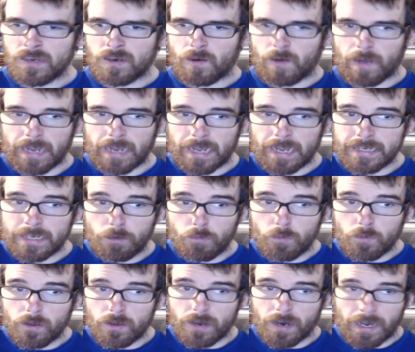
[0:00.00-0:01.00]
like I
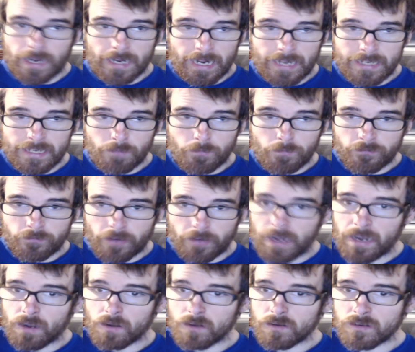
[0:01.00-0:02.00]
do, like I did with
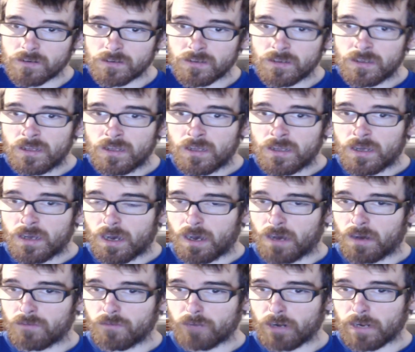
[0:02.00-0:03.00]
FighterZ,
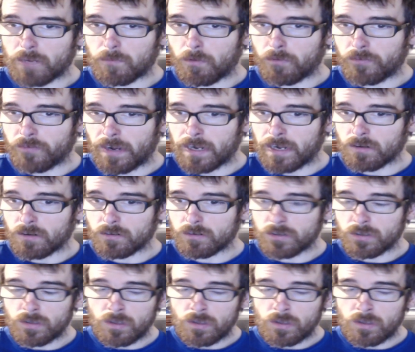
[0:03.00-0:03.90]
um, Dragon Ball FighterZ.